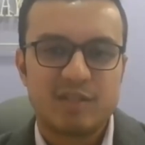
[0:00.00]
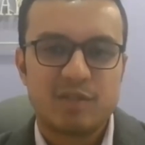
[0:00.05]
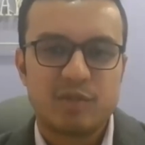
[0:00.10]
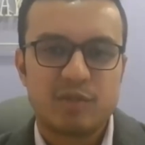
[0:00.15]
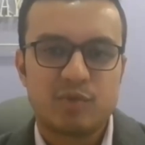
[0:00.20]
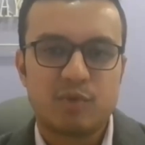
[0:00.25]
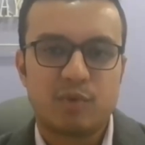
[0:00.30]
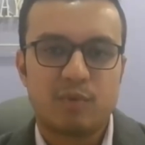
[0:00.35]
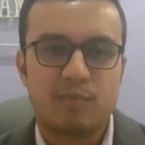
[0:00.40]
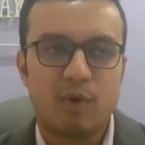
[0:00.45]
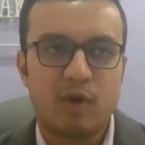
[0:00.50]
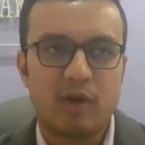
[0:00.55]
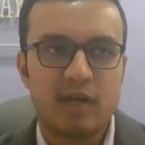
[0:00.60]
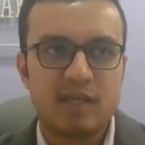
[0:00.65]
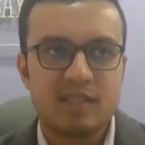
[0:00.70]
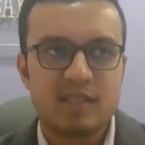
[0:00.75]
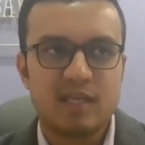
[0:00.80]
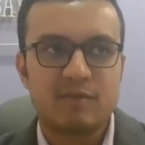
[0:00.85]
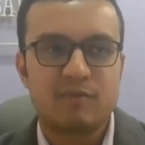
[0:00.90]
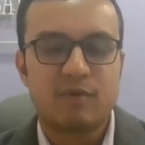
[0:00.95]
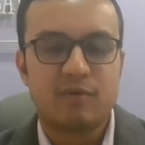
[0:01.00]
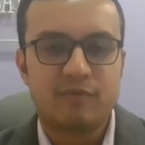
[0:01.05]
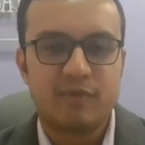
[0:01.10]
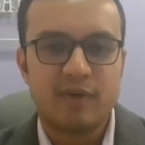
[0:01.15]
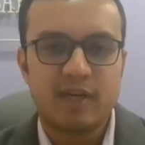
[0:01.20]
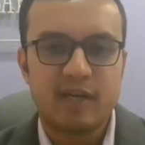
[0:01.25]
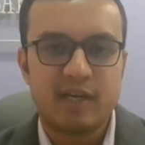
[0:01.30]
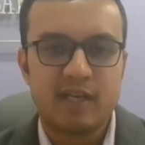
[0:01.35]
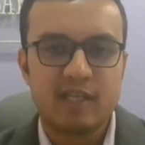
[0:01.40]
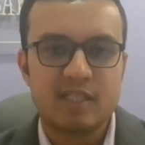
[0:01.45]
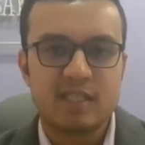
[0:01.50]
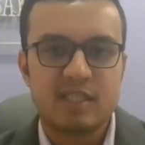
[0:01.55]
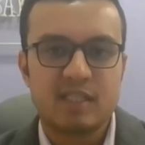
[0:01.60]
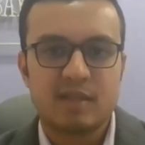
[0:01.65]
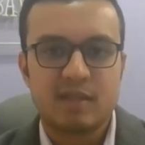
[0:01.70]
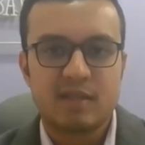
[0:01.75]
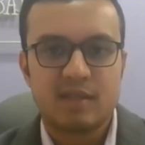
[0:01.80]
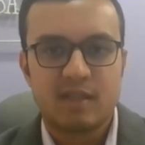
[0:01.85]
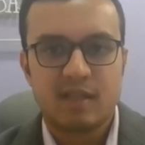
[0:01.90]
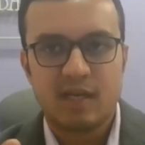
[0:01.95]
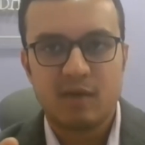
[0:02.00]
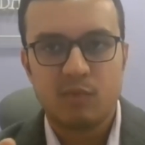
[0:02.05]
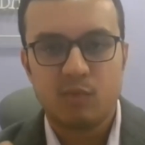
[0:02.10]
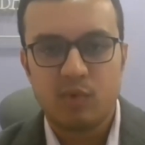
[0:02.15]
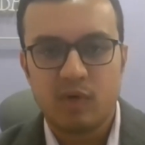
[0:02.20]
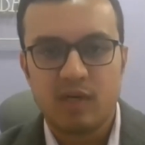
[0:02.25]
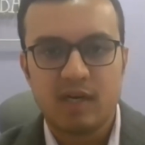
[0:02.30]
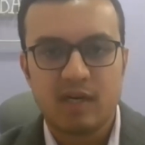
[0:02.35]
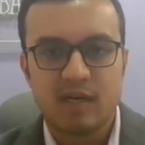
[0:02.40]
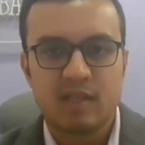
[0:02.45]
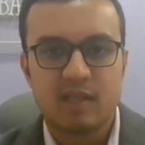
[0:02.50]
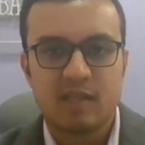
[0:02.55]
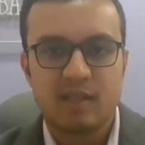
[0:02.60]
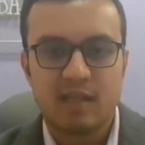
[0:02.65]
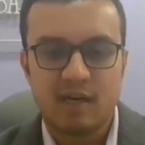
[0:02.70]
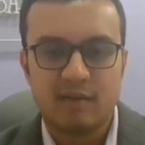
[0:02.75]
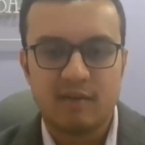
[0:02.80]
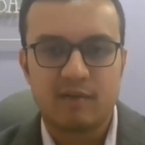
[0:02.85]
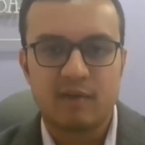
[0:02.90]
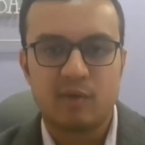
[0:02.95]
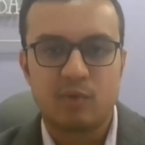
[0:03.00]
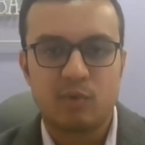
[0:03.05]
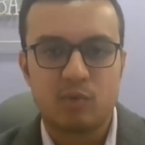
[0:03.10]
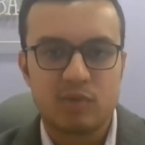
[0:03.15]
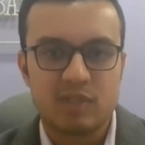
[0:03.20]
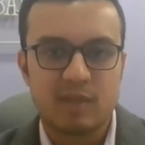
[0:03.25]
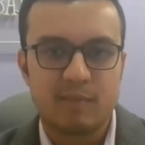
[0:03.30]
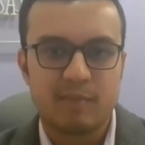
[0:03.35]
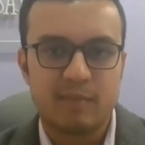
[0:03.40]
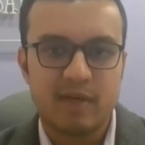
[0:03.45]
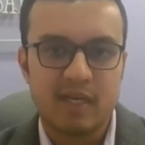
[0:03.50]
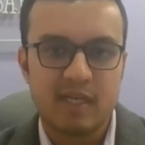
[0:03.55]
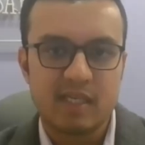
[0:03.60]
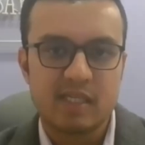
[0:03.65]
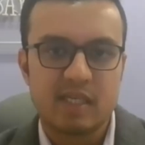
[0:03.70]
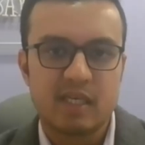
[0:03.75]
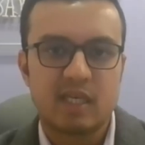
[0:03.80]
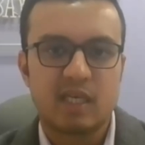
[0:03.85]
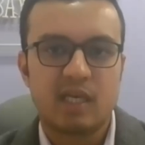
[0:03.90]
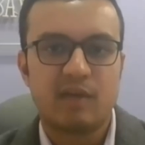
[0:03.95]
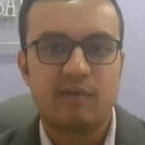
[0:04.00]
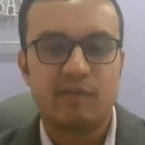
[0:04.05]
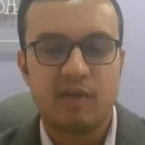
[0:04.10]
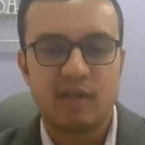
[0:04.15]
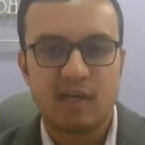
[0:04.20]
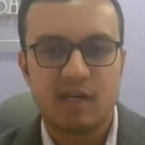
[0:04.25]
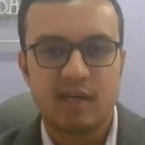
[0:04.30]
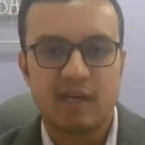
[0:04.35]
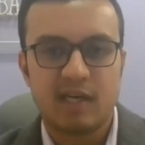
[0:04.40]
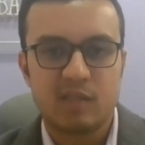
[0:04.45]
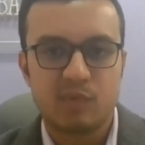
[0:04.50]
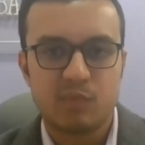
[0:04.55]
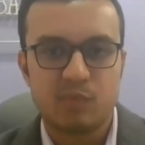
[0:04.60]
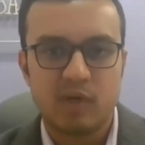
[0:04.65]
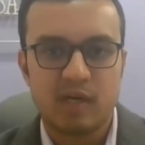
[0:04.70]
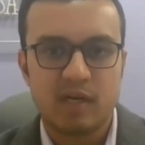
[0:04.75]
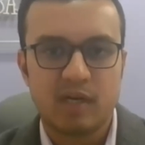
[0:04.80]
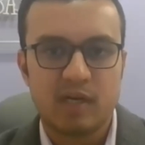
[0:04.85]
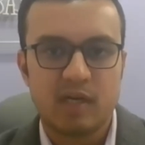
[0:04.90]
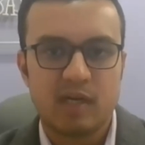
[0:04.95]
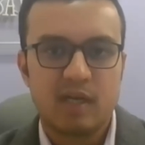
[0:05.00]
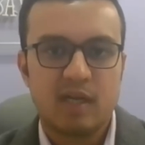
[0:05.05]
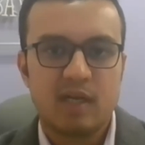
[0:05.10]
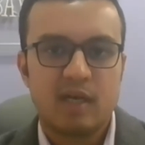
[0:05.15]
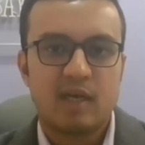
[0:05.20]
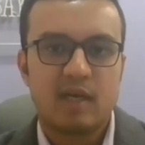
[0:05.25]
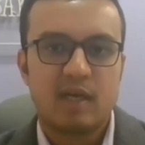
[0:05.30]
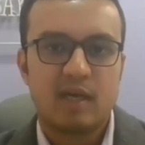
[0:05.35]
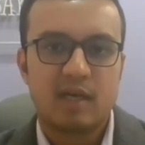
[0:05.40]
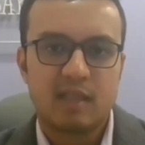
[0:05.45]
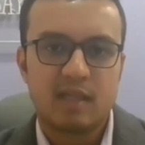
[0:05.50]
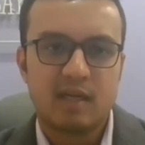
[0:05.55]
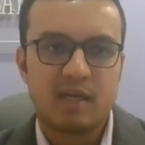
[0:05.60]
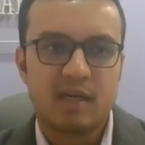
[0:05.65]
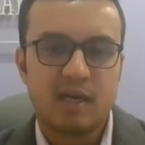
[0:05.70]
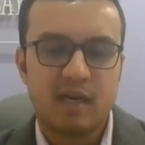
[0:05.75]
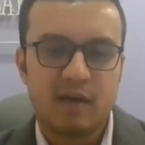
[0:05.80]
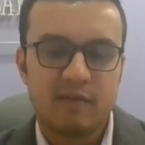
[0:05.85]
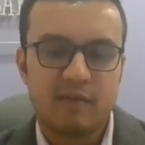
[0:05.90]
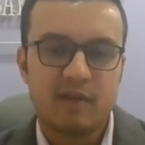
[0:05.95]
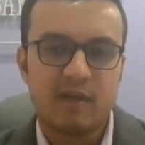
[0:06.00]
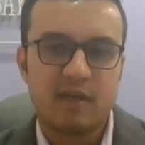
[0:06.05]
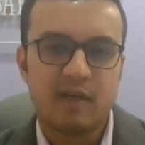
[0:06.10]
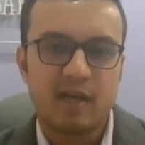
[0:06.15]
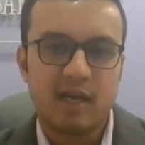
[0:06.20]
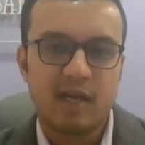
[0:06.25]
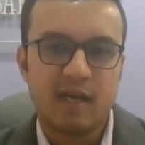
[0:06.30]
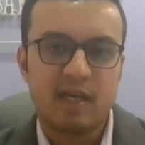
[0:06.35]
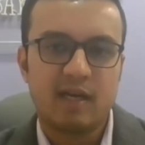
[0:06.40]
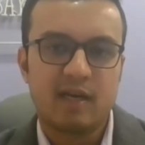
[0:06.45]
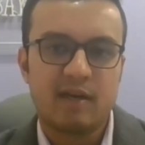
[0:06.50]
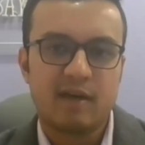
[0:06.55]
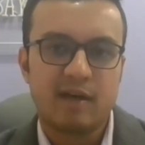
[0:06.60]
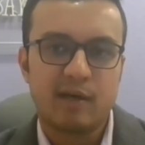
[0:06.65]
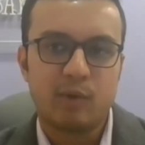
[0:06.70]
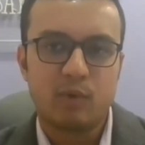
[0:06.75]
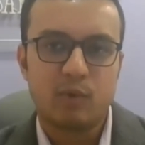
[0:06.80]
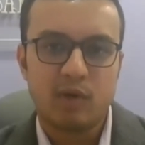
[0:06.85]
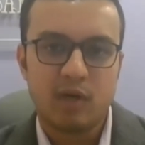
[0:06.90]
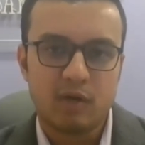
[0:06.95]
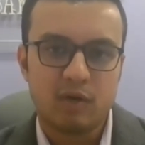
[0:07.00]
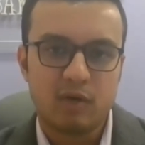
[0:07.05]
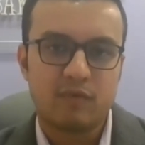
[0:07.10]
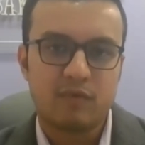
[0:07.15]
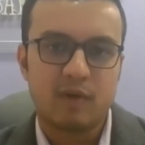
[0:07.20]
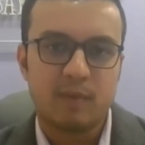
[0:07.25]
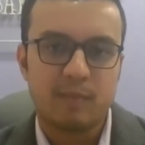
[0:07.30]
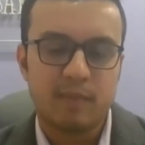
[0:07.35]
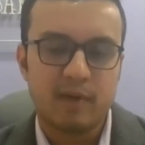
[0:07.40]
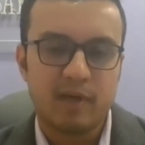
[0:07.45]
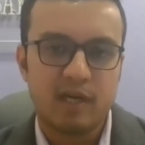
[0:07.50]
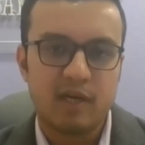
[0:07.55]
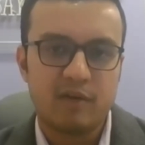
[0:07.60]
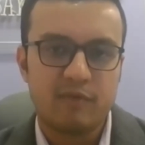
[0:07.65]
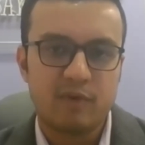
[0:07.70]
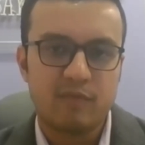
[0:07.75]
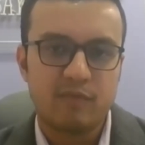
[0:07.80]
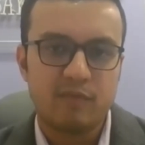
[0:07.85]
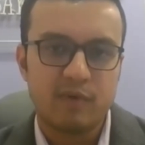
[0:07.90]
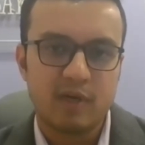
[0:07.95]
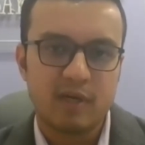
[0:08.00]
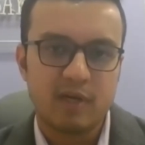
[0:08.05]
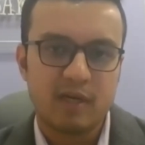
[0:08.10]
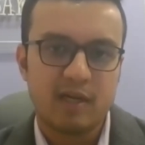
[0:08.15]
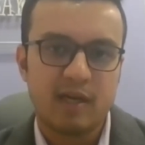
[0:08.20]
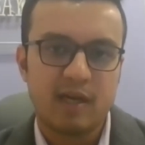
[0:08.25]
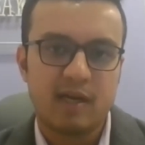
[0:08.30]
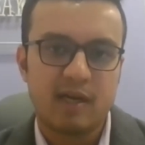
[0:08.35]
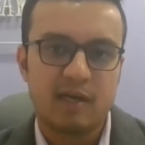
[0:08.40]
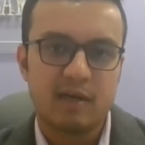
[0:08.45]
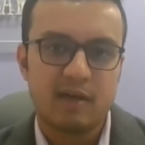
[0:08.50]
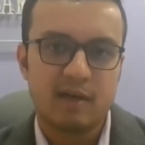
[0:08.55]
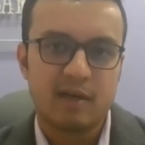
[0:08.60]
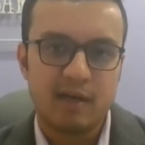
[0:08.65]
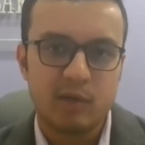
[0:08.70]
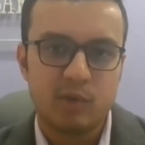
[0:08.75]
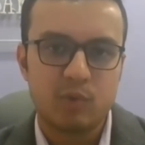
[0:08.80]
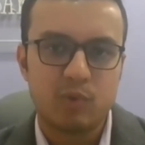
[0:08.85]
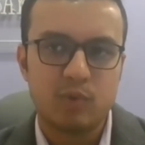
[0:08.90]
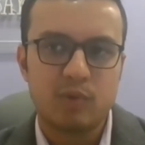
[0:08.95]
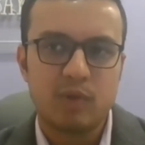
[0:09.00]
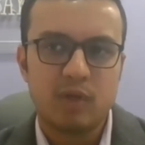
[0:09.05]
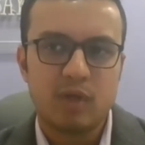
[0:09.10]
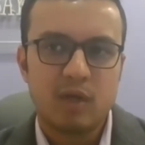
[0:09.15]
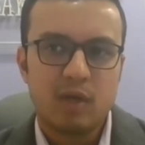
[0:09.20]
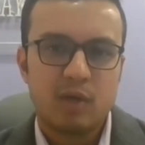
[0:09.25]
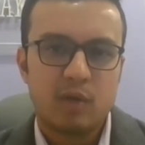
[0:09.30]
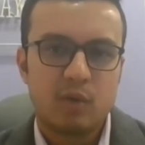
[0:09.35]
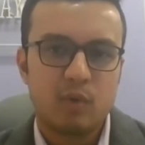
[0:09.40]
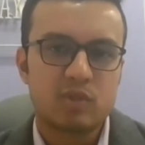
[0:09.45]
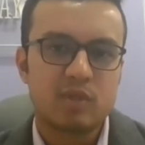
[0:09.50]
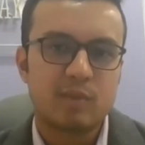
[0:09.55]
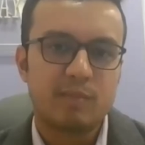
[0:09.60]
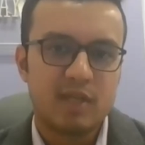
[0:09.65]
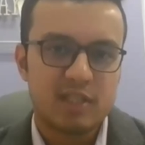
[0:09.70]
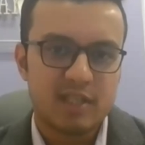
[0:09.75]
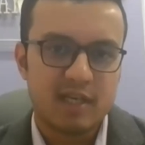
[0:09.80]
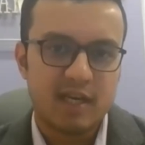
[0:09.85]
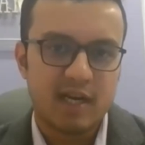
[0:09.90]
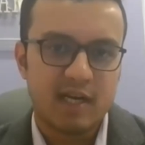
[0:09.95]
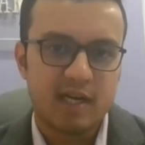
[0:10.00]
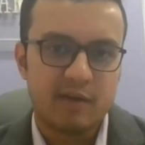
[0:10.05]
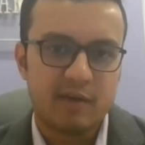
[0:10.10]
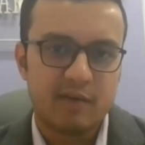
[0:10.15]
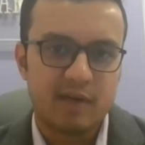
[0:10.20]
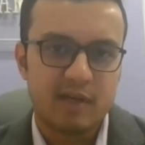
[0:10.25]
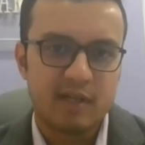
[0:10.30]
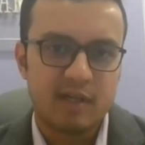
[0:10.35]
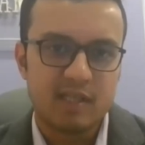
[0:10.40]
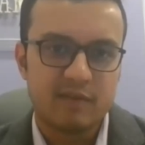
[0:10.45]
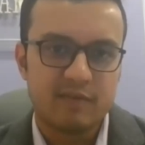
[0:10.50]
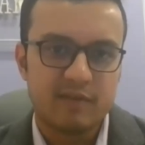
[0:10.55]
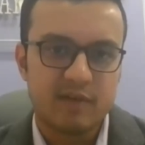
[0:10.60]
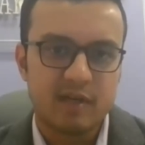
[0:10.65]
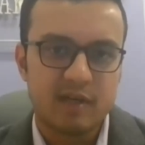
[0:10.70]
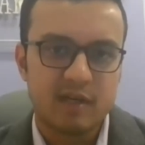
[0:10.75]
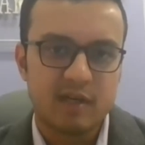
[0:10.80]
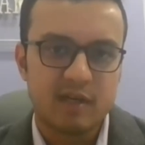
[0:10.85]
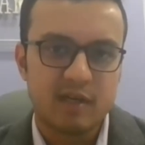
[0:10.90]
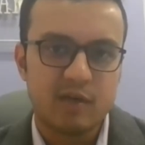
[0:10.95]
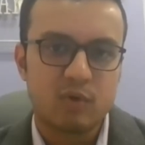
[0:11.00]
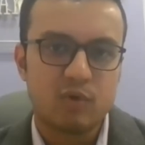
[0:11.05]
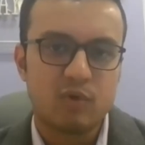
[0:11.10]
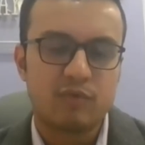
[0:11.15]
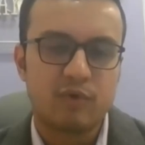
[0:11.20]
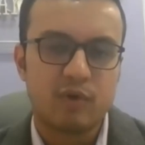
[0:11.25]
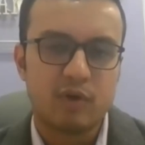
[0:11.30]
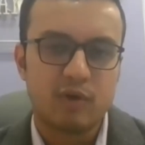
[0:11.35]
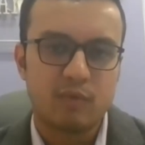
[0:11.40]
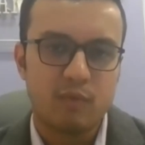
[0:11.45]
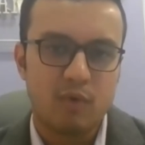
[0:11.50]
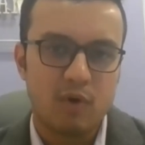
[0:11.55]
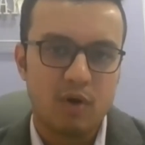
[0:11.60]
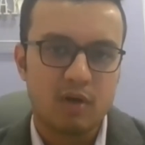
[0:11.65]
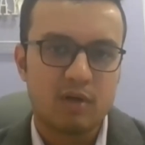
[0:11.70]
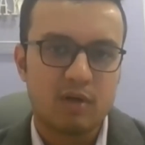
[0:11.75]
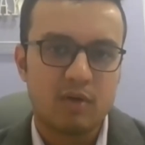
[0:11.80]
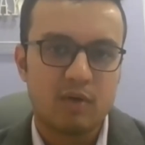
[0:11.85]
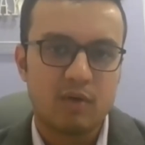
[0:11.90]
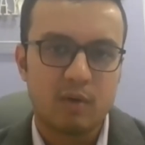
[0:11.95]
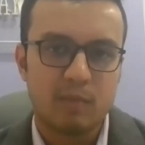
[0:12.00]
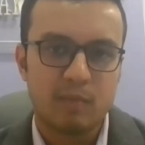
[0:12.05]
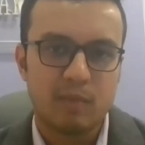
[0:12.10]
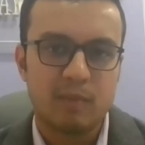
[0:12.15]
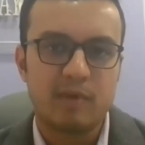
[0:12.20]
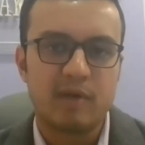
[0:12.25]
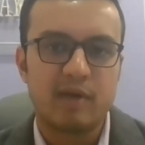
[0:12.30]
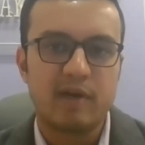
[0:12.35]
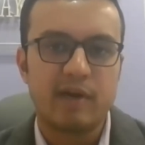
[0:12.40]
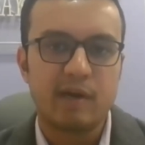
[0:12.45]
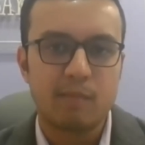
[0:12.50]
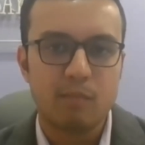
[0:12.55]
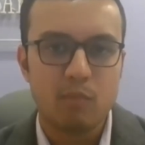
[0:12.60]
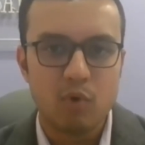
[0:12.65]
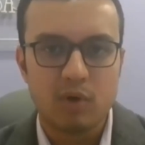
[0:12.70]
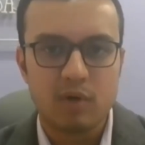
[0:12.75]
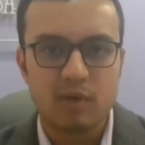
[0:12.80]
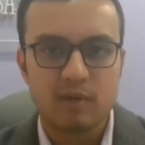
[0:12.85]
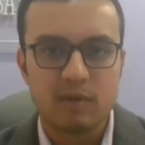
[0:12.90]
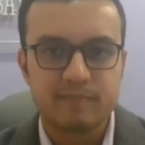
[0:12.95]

So mornings are for fitness, then work, then afternoon some rest, evening again work, and then after 9 I try to cut off completely from work and try to do some leisure activities after dinner, go for a walk or maybe read a book.